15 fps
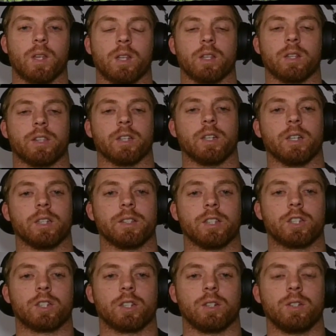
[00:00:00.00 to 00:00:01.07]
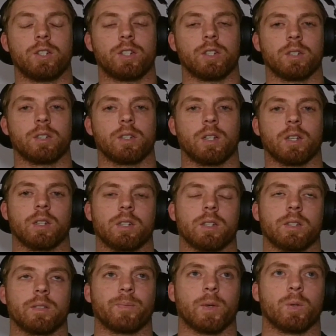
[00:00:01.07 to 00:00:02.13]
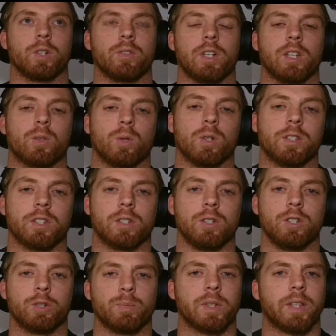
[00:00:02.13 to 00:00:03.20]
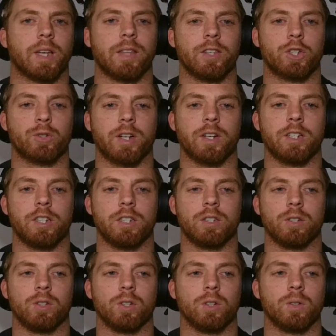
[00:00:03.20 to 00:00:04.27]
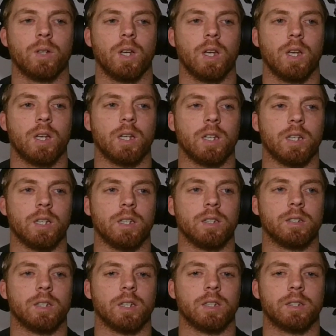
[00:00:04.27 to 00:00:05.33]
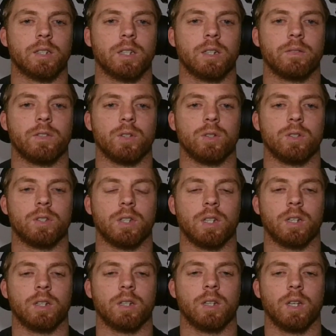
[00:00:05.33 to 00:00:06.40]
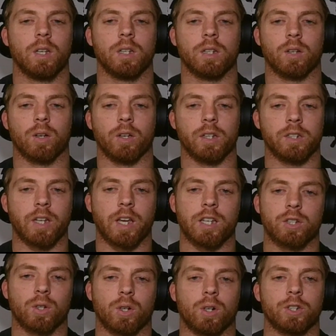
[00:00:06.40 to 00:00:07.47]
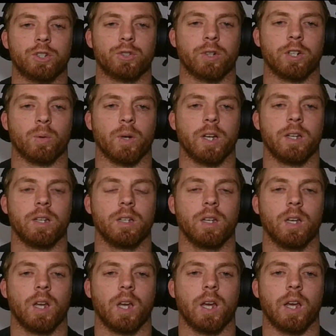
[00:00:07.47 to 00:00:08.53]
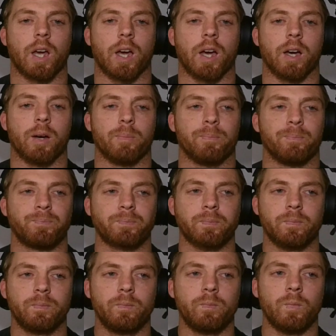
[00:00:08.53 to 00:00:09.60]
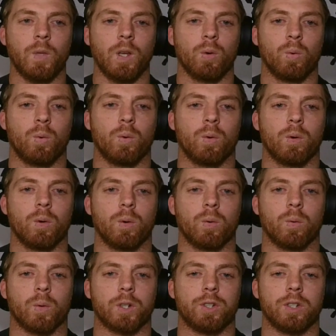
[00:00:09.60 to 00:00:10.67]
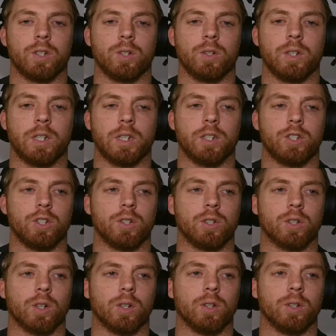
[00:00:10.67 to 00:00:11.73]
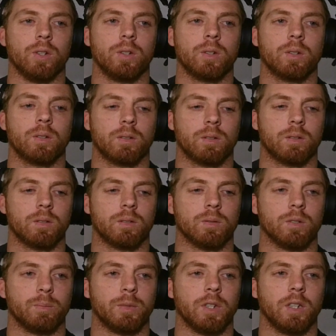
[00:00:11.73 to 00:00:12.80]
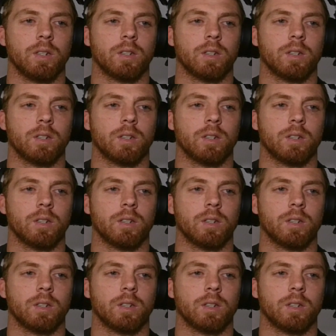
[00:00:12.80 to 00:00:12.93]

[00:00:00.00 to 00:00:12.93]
the solution, I wouldn't really call it a solution, but the other strategy to do is instead of using going SR straight away, um, what you do is you go, oopsie,